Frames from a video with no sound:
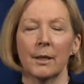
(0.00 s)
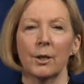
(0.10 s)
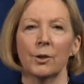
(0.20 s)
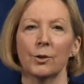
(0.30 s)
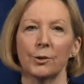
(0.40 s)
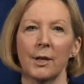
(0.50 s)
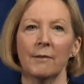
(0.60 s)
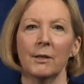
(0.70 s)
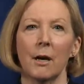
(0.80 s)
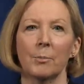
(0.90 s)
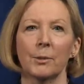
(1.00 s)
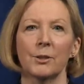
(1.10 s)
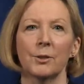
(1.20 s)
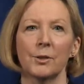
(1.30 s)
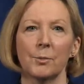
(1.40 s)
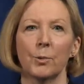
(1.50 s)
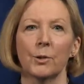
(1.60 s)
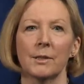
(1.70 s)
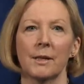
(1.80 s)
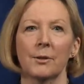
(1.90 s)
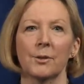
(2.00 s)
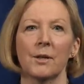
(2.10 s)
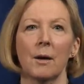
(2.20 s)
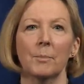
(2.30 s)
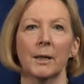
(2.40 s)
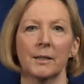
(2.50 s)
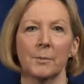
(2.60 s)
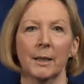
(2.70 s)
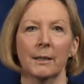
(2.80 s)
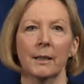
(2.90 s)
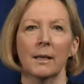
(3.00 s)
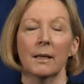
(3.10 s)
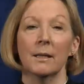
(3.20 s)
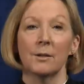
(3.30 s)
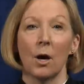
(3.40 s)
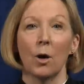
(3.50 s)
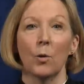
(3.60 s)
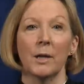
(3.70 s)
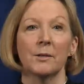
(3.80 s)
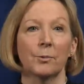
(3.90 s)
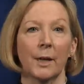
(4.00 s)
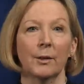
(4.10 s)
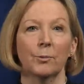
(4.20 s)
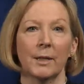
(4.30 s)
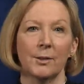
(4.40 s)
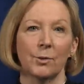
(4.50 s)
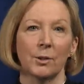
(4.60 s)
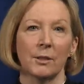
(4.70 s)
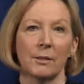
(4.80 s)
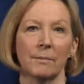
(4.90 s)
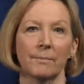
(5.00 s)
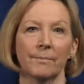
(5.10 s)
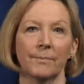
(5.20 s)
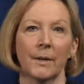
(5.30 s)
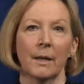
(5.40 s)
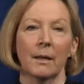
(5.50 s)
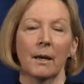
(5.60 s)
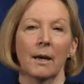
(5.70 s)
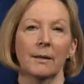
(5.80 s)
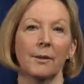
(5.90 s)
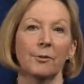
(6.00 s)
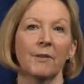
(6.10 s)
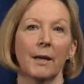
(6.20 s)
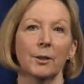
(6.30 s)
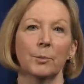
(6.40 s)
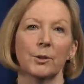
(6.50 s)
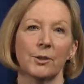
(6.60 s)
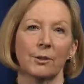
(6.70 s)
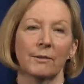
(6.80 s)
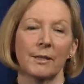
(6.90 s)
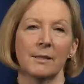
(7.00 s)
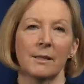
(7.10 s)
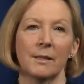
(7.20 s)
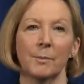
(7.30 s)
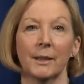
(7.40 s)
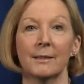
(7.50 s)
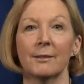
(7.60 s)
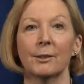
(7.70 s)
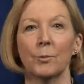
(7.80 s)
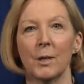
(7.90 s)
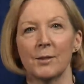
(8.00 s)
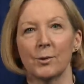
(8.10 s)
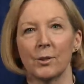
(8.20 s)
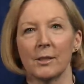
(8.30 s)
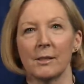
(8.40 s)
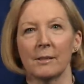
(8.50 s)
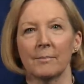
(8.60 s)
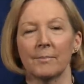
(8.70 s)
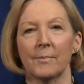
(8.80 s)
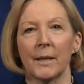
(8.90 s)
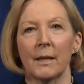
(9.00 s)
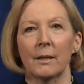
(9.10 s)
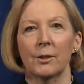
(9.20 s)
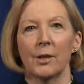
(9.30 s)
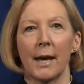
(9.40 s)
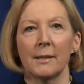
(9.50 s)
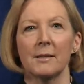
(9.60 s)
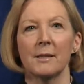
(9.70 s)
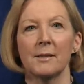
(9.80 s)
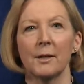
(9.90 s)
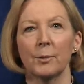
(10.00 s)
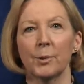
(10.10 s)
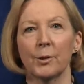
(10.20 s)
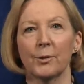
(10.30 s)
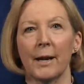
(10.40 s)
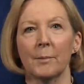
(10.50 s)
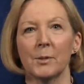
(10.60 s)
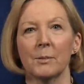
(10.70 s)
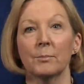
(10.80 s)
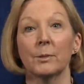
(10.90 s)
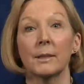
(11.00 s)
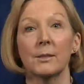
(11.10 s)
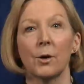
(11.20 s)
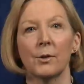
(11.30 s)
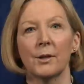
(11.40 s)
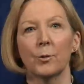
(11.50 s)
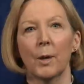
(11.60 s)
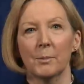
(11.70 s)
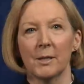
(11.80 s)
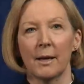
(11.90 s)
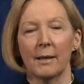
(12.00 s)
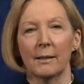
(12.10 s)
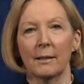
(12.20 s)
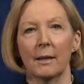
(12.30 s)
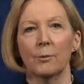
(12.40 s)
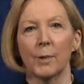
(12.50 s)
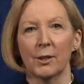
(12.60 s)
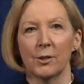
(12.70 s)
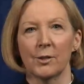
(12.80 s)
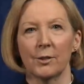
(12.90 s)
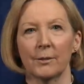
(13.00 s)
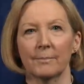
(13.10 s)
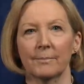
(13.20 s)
Your Navy Operational Support Center's Ombudsman is always a ready resource. Another valuable service is Military OneSource. To access their programs, please go to their website and register.